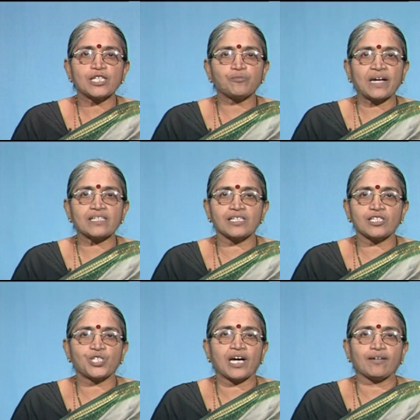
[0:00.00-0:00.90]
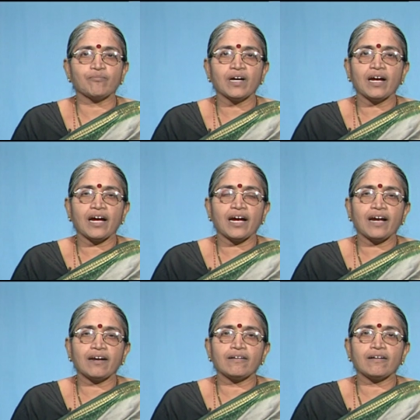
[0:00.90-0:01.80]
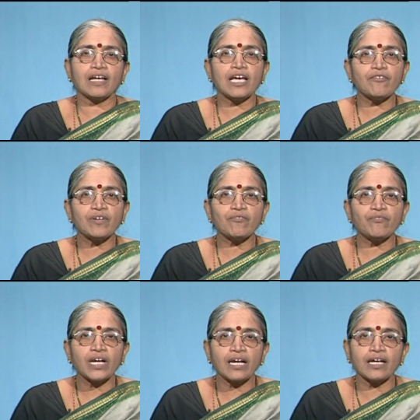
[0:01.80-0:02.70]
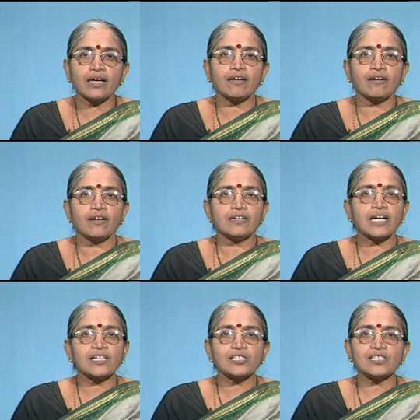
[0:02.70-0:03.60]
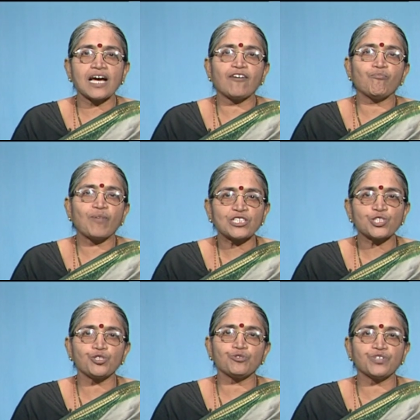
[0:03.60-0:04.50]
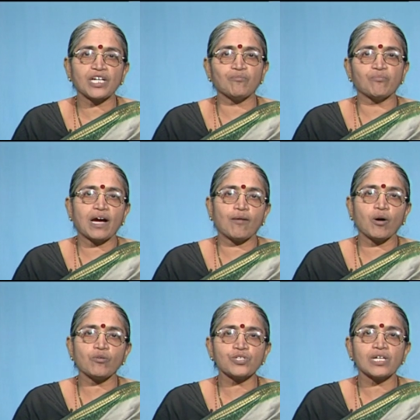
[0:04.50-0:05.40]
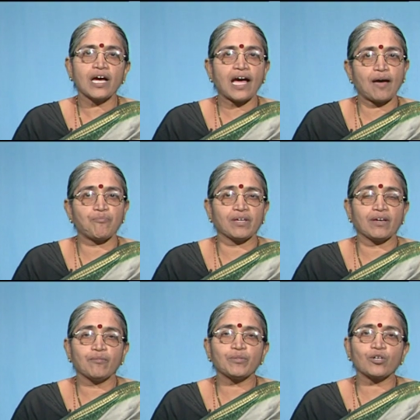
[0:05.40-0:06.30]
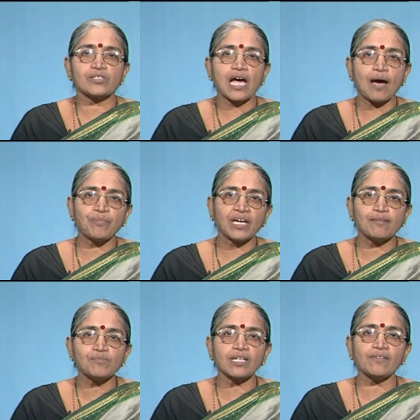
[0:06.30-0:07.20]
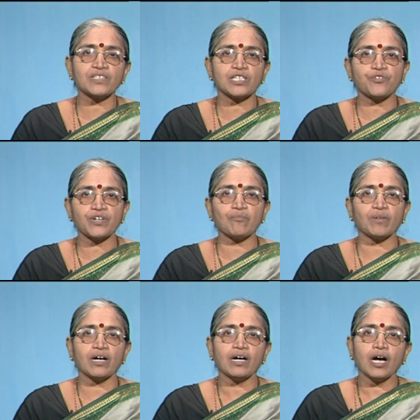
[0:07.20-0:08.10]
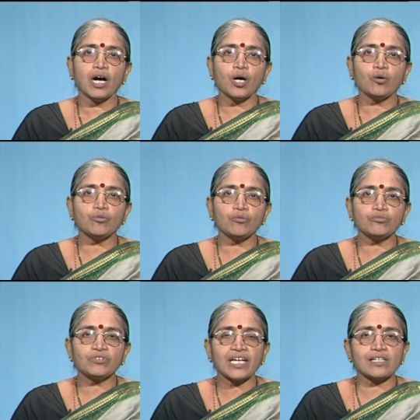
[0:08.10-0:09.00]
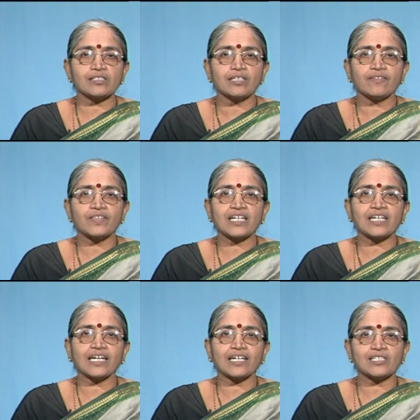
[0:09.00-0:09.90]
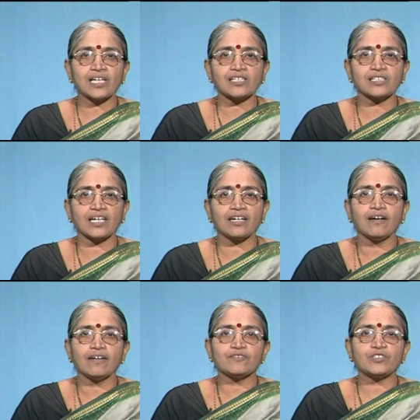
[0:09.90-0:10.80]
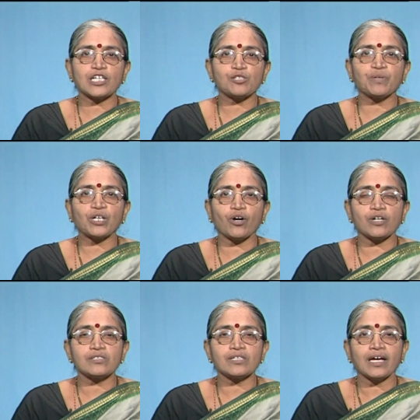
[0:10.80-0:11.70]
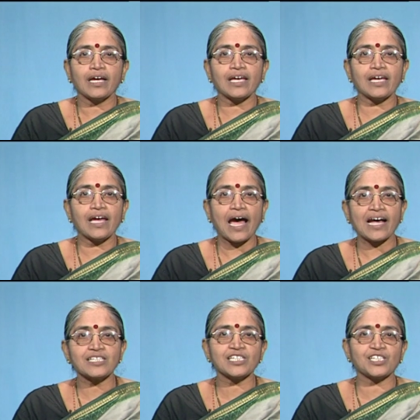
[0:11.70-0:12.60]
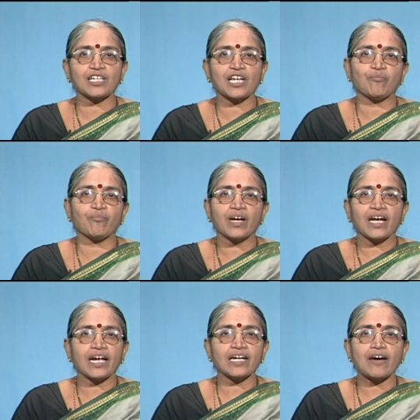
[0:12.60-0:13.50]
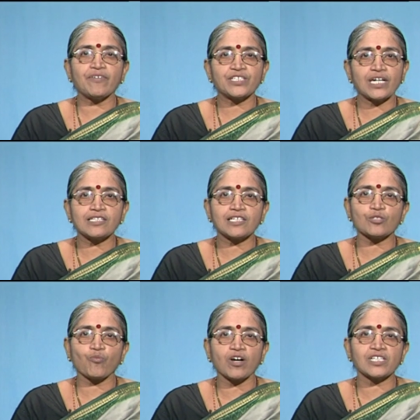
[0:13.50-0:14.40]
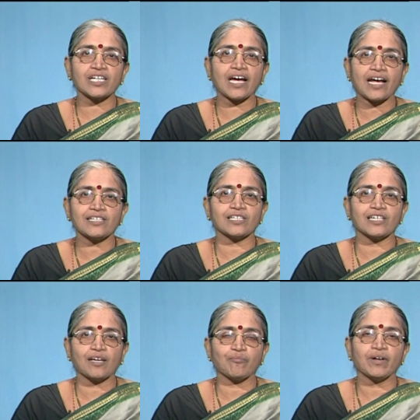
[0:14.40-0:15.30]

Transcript: he spends his time and even Willy does not have much to dream about Happy because Happy himself is a dreamer who thinks that he can succeed just because he has it in him. He never tells us what he has in him.